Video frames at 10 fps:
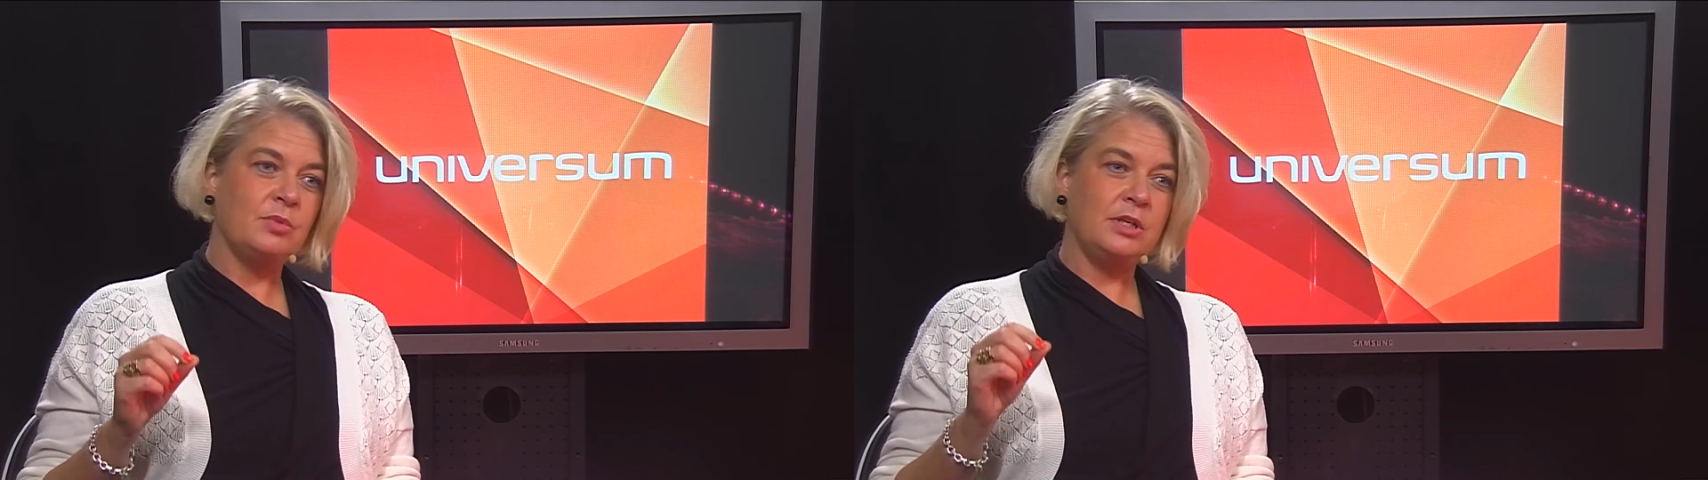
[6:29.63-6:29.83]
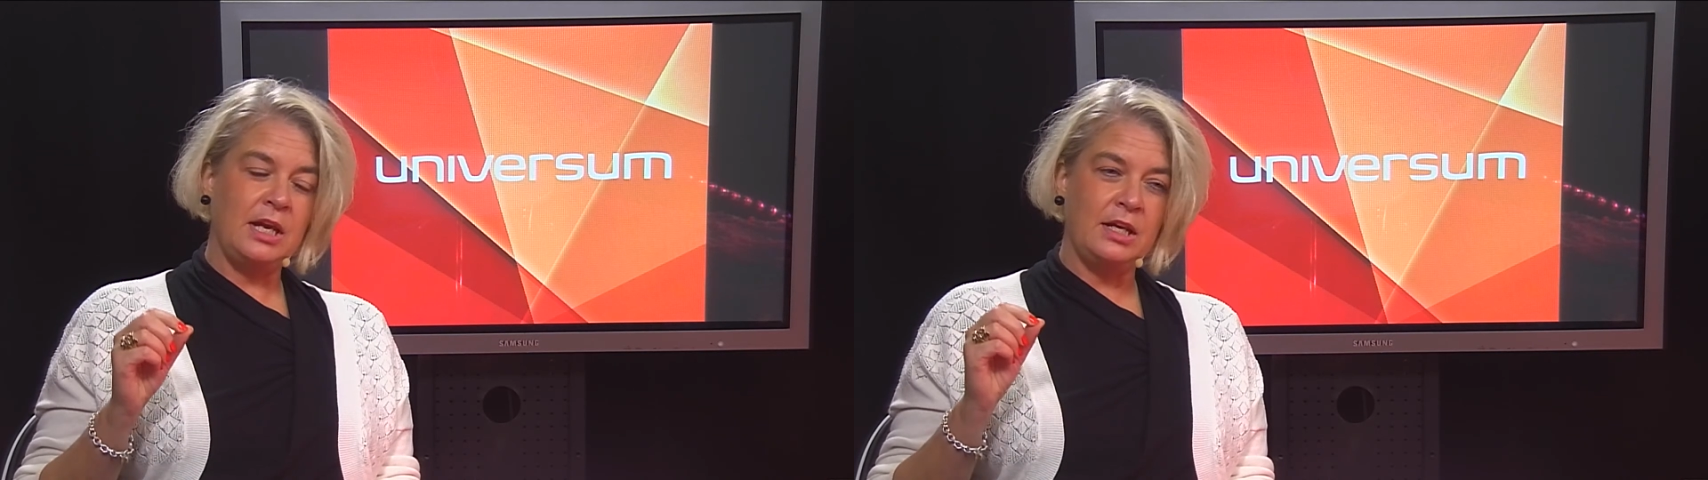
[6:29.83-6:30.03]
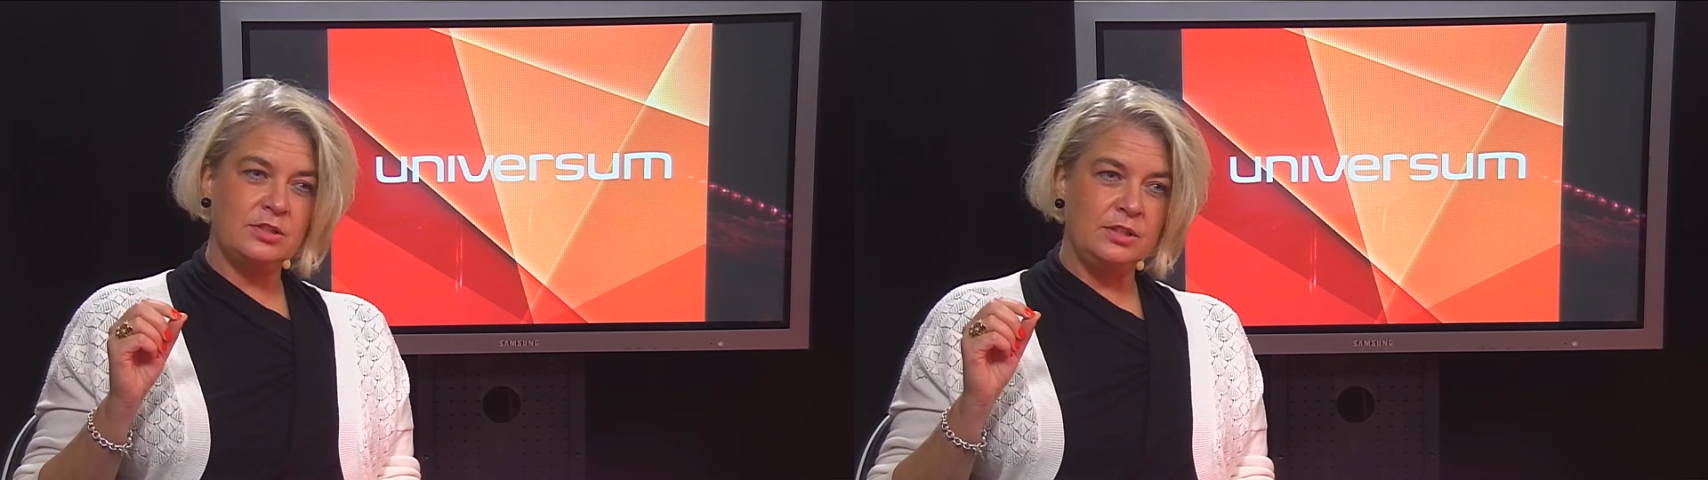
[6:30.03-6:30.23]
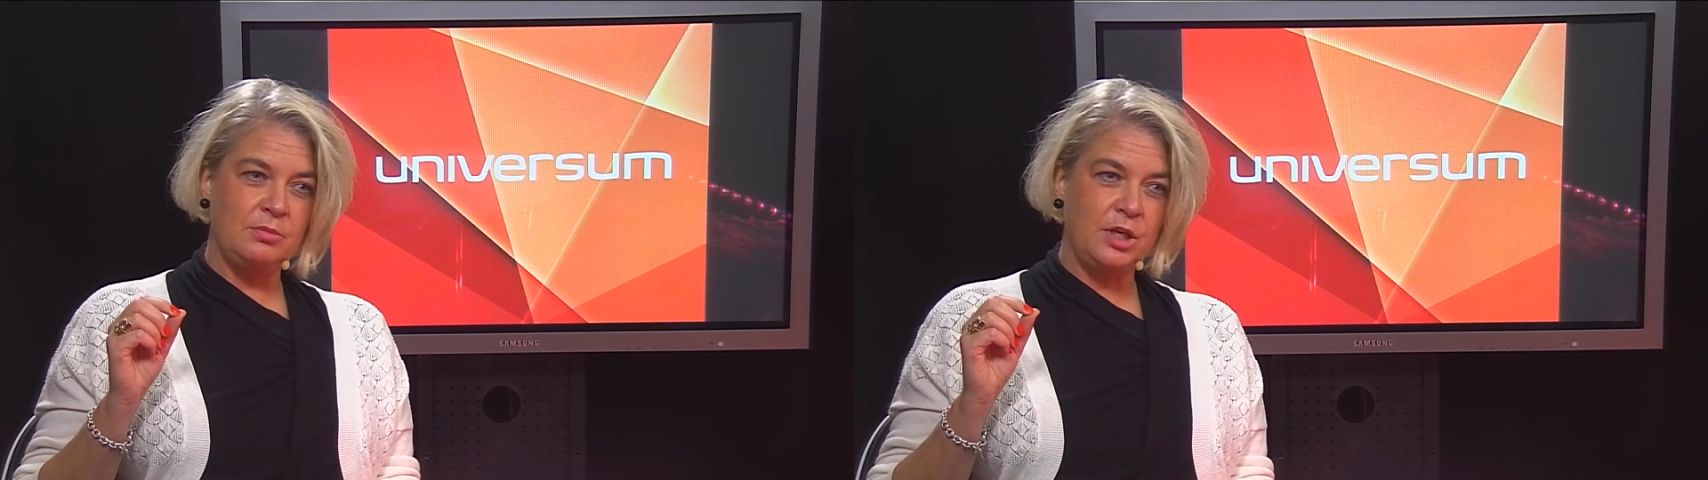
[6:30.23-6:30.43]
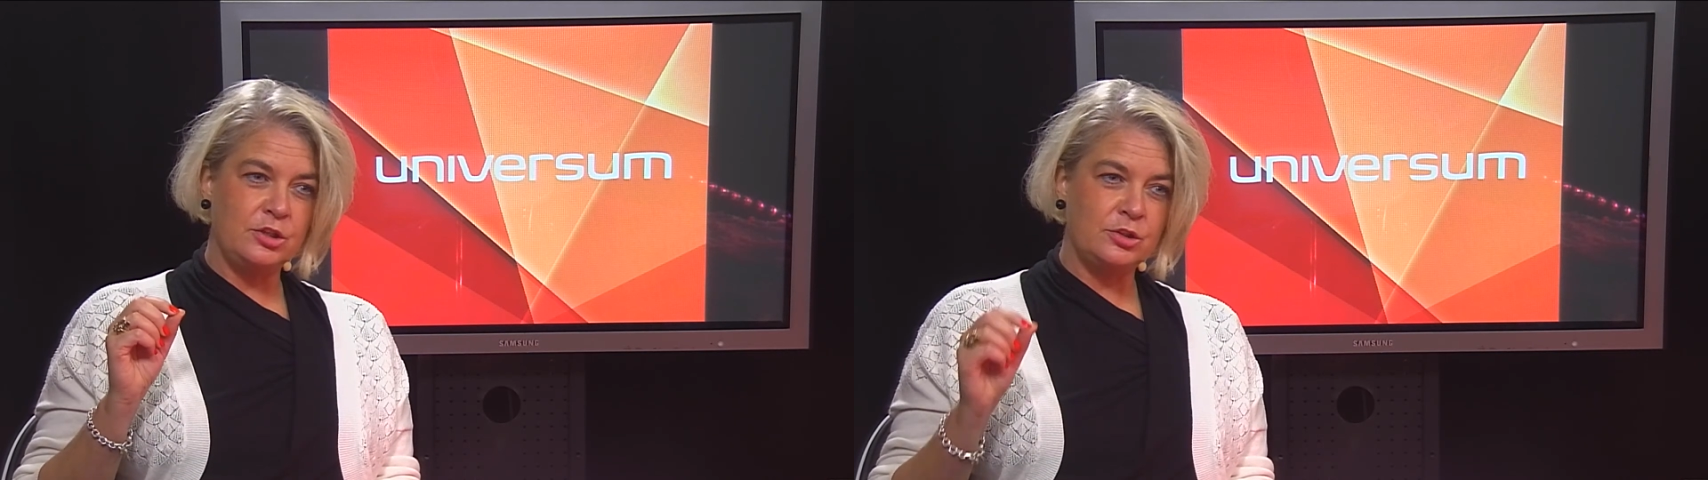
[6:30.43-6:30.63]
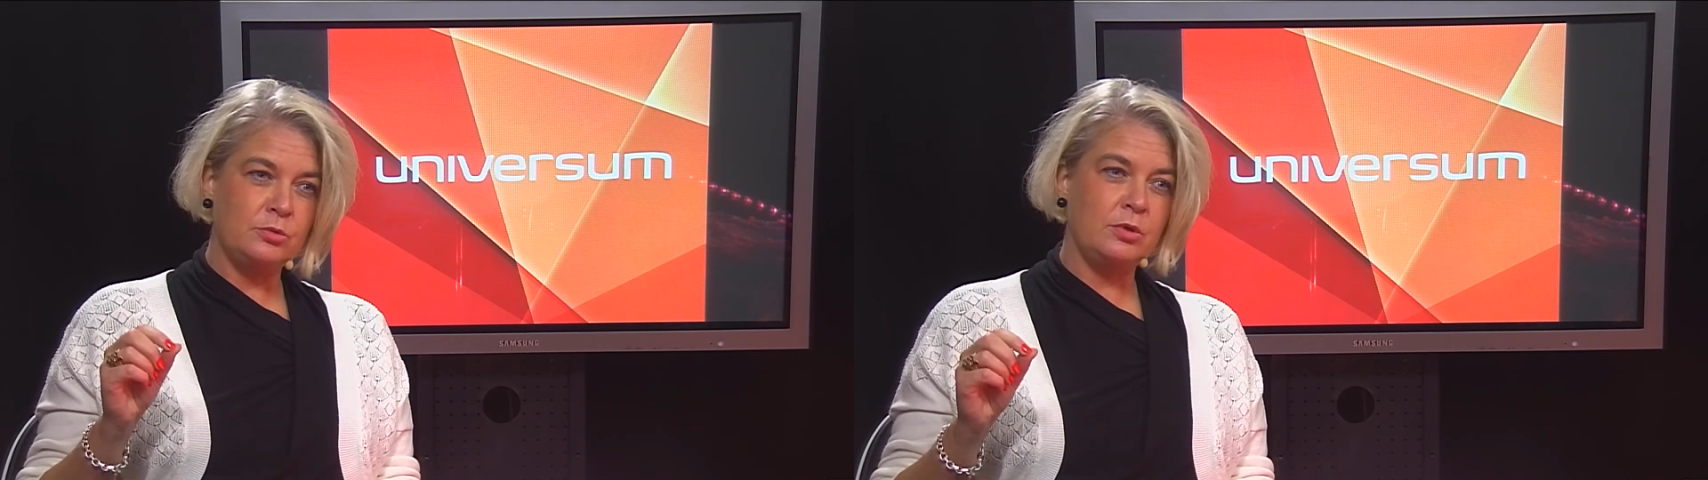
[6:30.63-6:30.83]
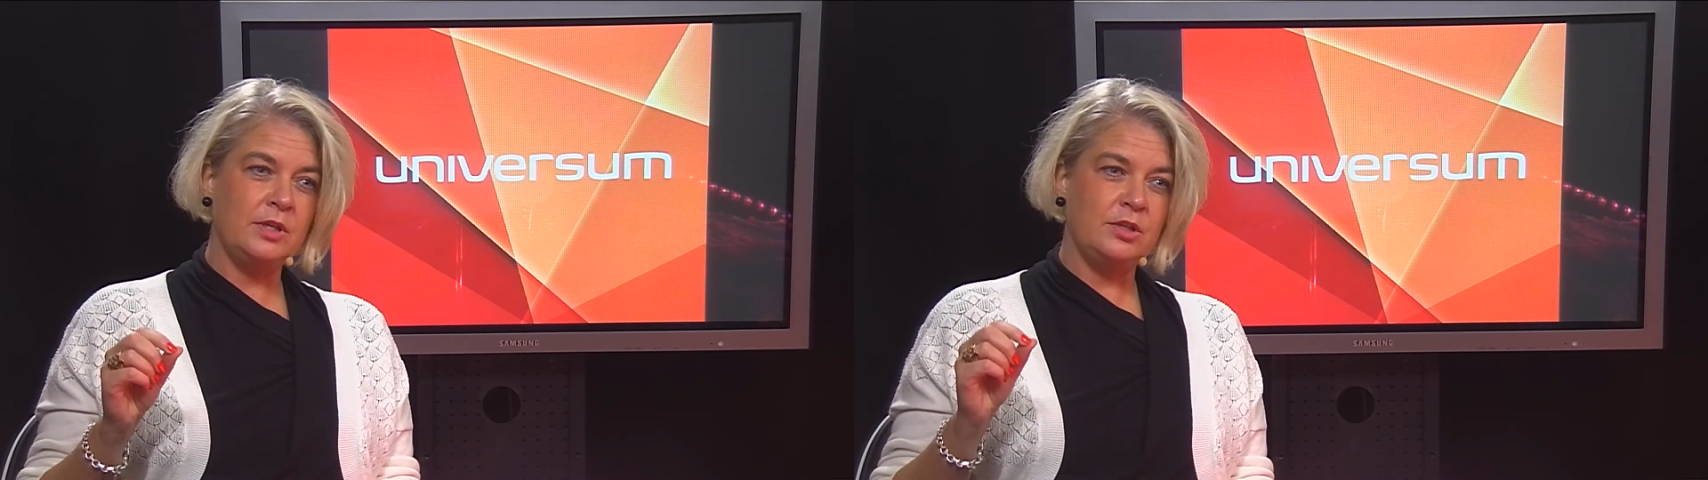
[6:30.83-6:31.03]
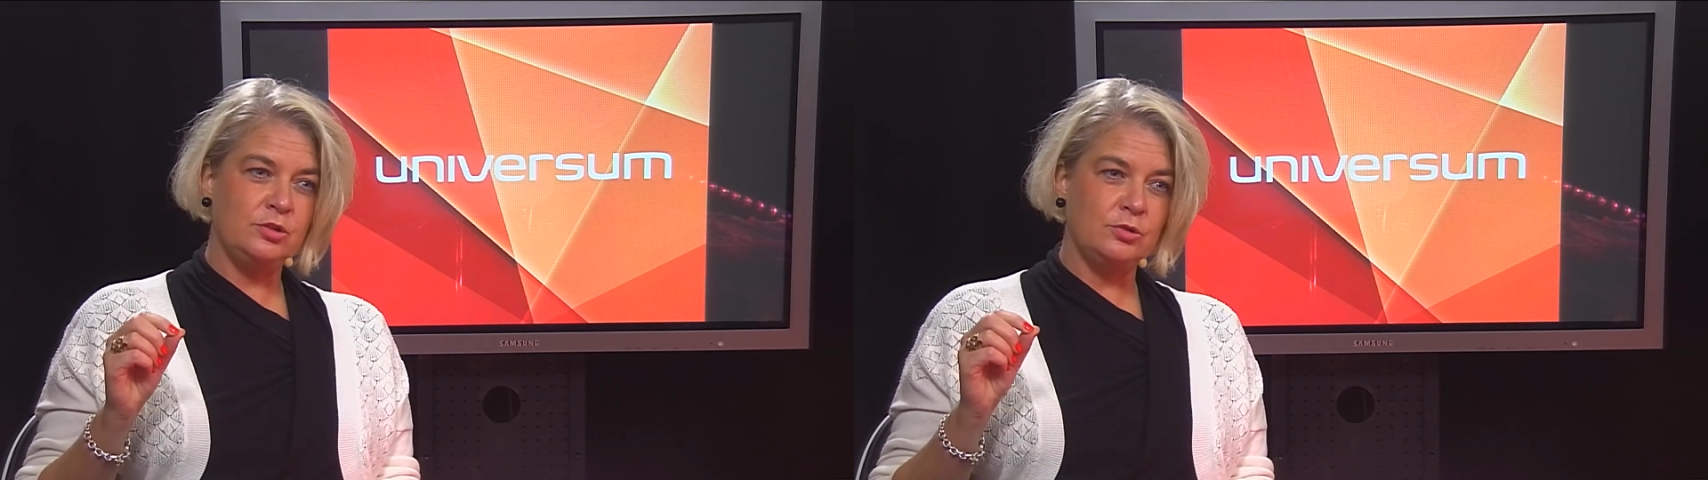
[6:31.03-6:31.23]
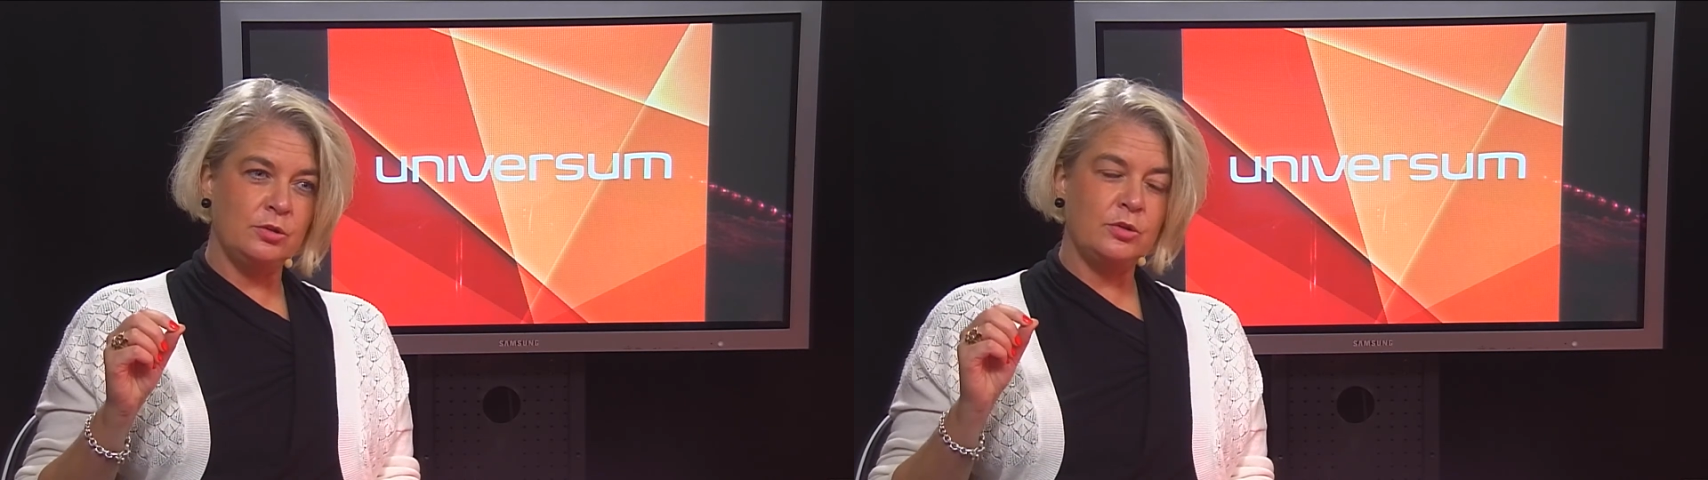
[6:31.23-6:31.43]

but actually make sure that you